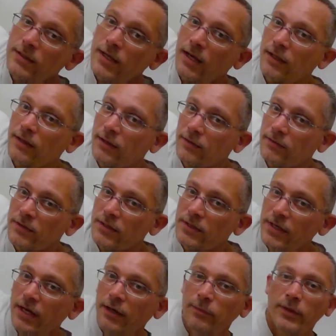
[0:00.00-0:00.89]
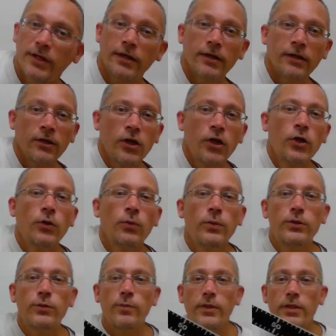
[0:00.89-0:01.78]
tenth of a centimeter,
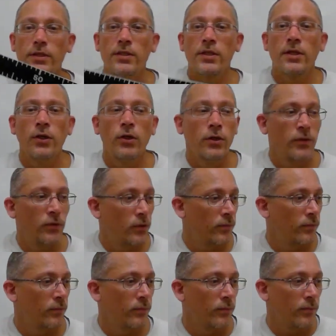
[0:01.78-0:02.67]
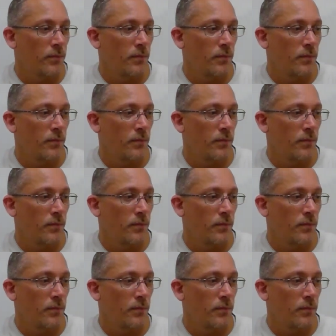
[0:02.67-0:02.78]
which means